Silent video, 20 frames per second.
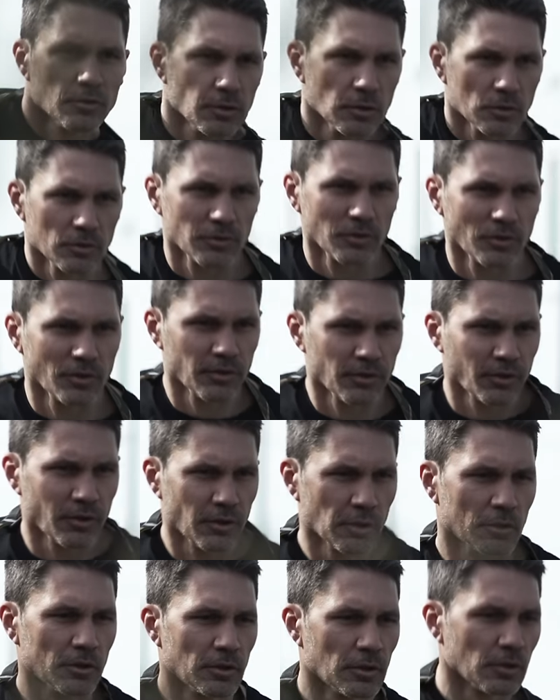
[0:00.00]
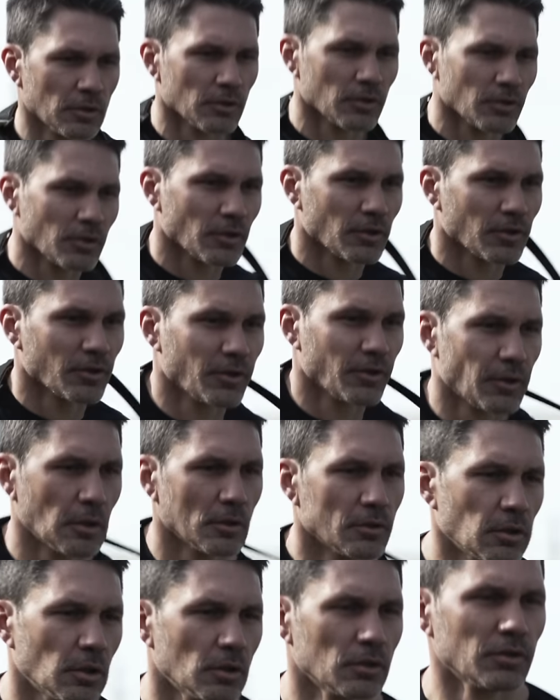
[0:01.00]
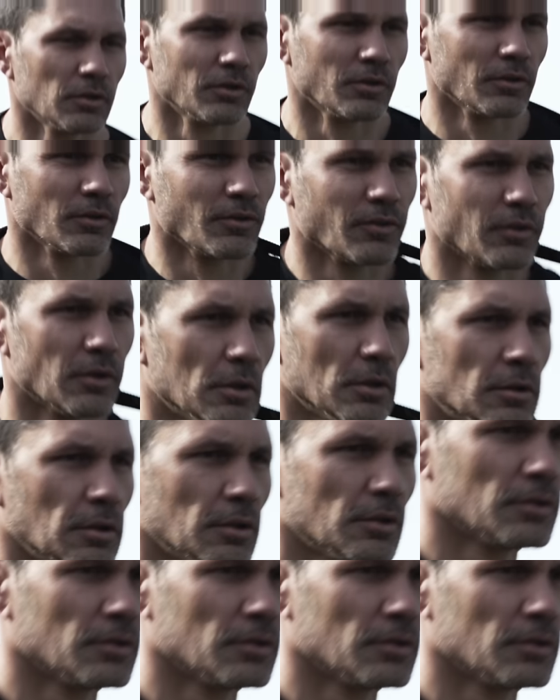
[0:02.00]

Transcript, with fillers: because of the demand. Well, that's when